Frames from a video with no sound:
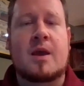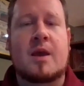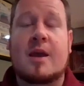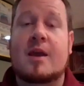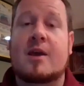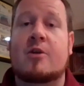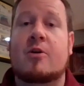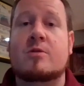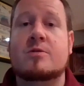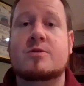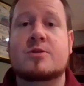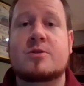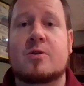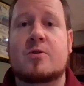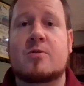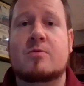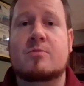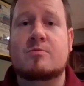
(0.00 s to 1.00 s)
It
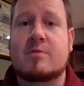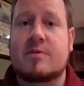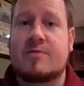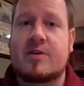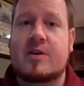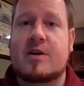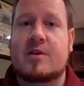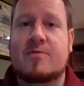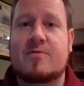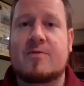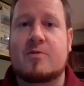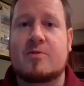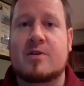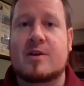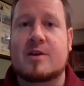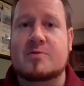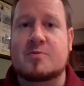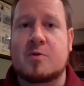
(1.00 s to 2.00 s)
also, if you get a few
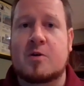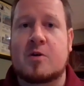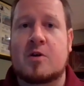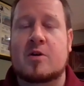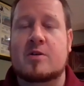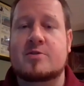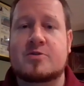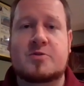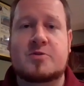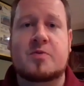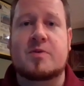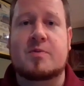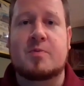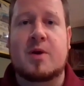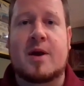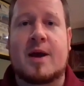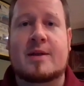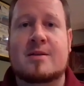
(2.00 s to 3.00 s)
things wrong as you're doing the
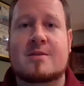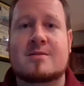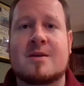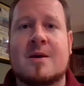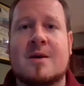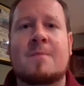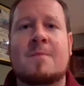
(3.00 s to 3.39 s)
practice,